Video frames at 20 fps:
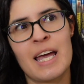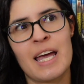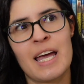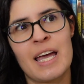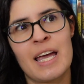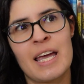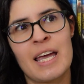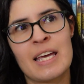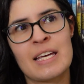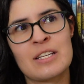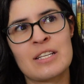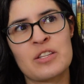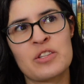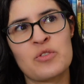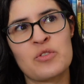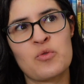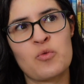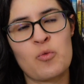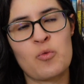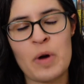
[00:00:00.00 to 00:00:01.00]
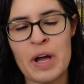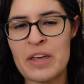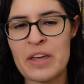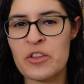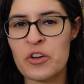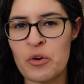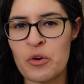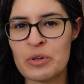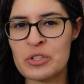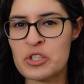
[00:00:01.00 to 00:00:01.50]
And the way
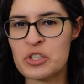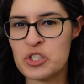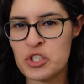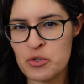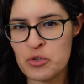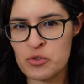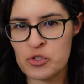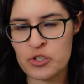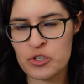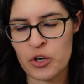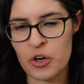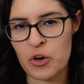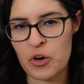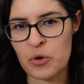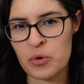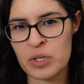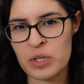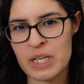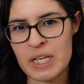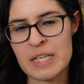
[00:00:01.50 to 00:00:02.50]
they're going to do so